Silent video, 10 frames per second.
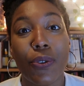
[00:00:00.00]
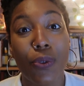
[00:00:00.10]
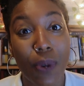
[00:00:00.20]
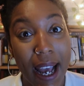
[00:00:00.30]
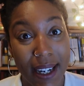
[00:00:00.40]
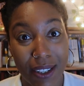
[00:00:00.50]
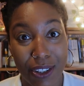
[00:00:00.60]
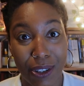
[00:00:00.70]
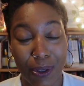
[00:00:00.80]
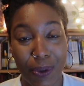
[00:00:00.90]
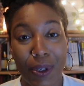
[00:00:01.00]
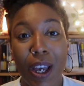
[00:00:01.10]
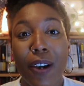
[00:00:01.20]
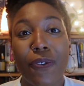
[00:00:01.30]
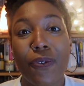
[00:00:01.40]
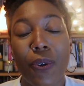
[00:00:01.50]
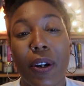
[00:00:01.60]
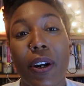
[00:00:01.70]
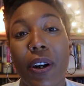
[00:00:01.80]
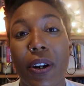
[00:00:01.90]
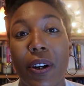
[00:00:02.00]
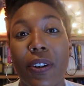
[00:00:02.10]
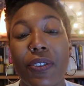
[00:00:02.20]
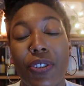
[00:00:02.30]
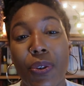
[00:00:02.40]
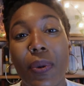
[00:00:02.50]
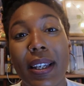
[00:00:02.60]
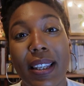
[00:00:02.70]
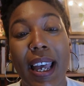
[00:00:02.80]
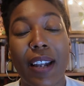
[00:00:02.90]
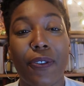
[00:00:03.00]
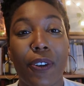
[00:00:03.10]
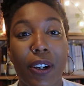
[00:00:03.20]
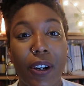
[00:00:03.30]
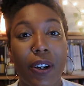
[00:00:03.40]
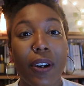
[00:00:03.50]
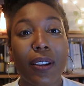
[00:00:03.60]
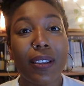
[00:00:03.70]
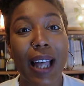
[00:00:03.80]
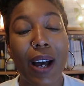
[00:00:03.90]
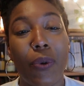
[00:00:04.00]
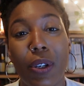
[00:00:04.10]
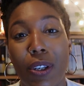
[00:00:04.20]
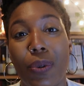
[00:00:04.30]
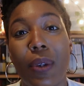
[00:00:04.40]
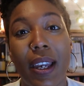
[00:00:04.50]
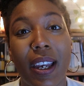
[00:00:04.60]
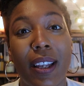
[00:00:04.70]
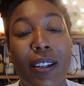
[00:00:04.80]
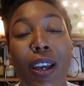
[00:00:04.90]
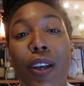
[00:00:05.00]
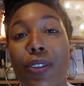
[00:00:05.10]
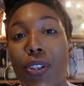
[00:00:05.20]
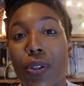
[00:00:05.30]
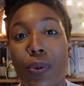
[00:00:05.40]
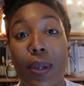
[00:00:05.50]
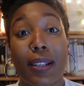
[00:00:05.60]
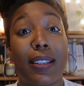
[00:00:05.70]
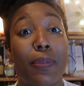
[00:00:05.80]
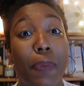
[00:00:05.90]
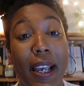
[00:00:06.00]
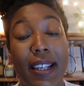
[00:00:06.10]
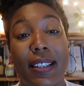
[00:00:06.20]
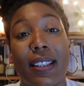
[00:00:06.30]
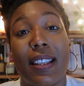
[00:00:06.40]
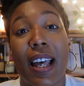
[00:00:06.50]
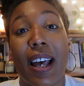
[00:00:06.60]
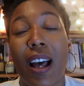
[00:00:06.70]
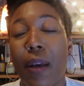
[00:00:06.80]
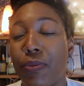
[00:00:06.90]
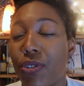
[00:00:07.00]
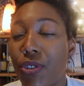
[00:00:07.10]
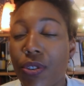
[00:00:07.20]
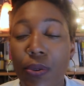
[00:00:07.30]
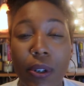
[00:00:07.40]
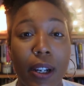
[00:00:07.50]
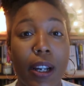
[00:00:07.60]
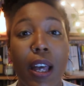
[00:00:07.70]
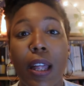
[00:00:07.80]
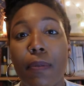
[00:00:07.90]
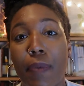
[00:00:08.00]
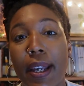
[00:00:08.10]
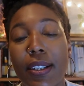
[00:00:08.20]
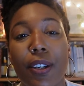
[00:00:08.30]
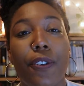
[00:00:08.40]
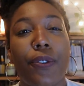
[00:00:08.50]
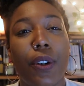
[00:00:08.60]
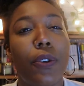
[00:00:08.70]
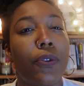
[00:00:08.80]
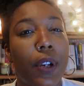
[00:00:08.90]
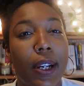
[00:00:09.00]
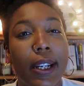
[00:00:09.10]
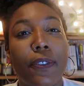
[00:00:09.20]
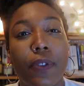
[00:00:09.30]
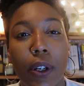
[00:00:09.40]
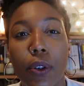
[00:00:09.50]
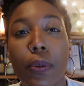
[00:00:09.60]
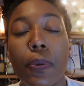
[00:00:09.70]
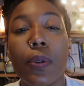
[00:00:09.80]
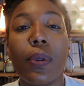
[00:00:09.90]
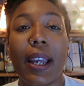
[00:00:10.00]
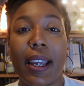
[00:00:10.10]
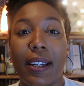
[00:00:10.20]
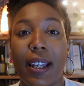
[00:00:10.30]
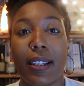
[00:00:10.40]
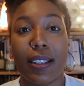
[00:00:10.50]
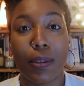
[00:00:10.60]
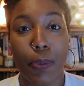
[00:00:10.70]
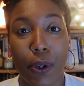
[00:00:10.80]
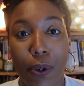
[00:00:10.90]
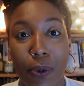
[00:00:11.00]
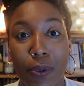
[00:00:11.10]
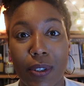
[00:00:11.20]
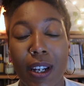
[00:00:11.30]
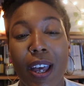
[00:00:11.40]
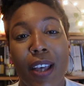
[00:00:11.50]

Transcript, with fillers: gratitude for her doing that and for her allowing you in to a space that I'm sure makes her feel very vulnerable and exposed.